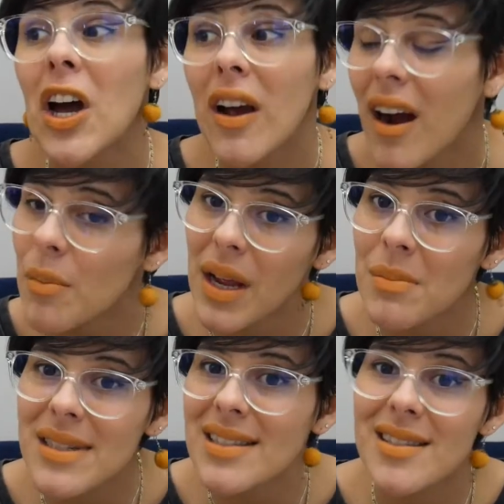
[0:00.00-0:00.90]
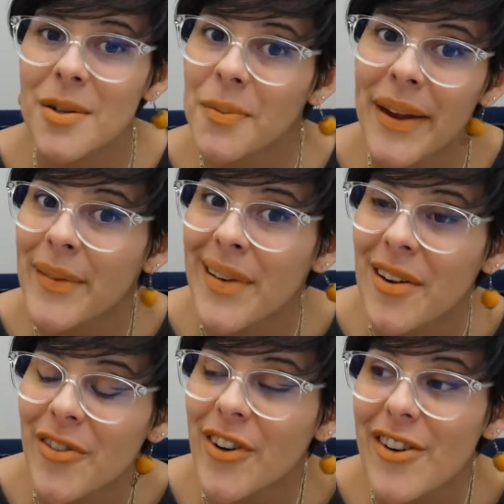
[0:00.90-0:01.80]
Car payments don't wait
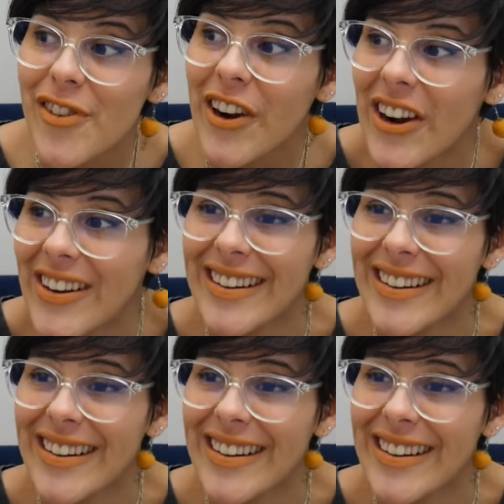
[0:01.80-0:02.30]
around forever.